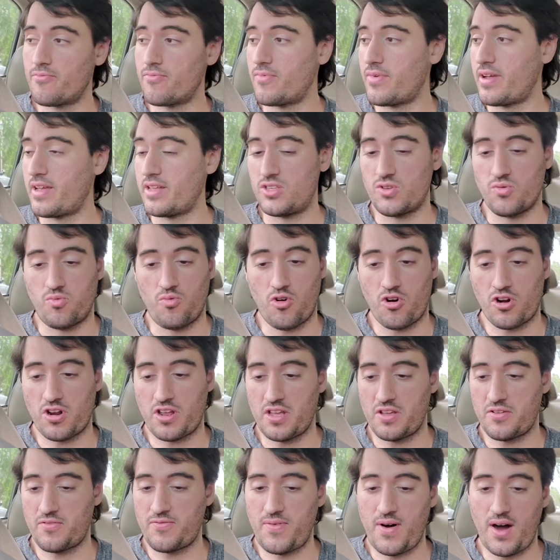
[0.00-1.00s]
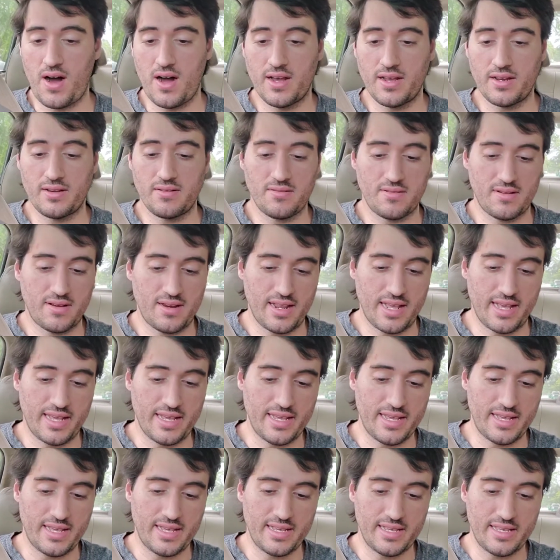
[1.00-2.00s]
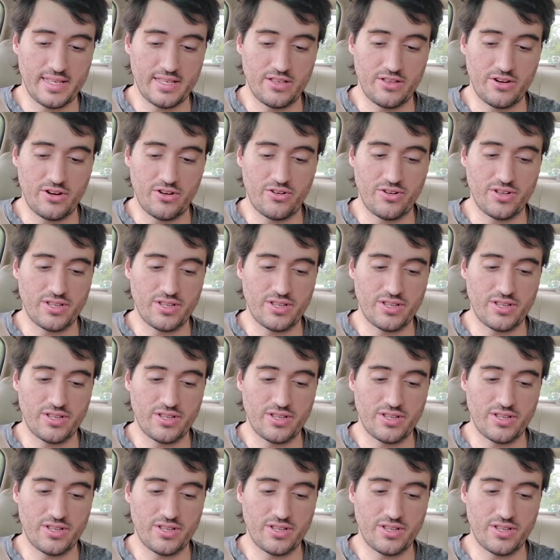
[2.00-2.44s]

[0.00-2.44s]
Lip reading: It's working fine. You know,